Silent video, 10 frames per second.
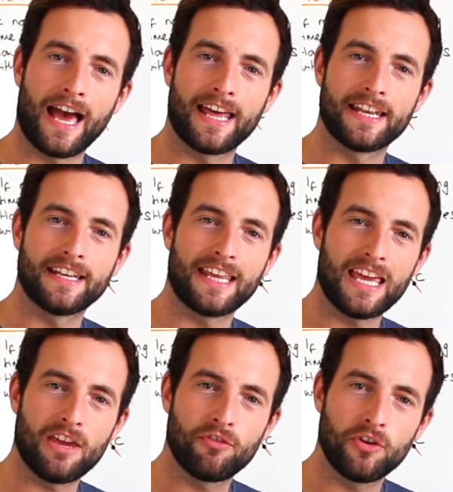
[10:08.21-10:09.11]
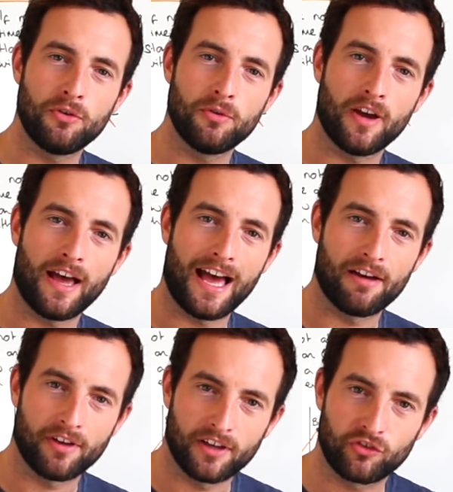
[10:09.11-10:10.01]
and if you
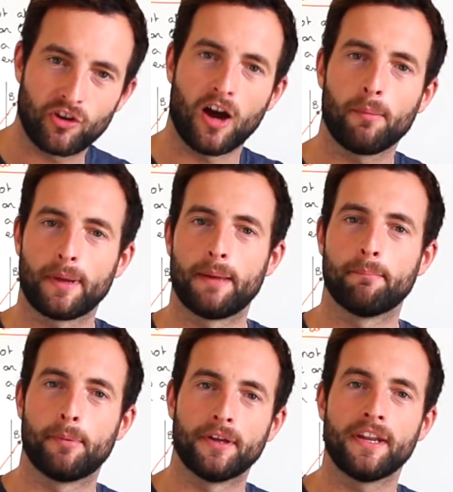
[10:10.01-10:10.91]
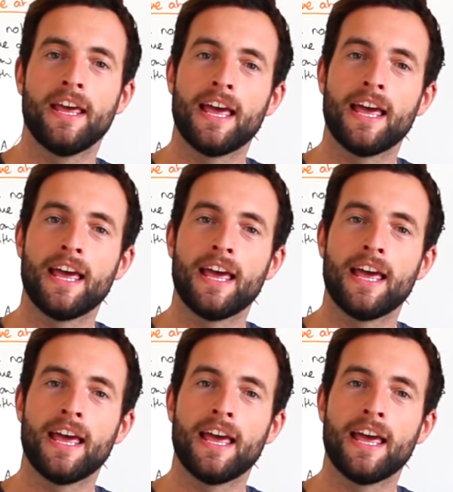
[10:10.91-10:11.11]
have a sharp input,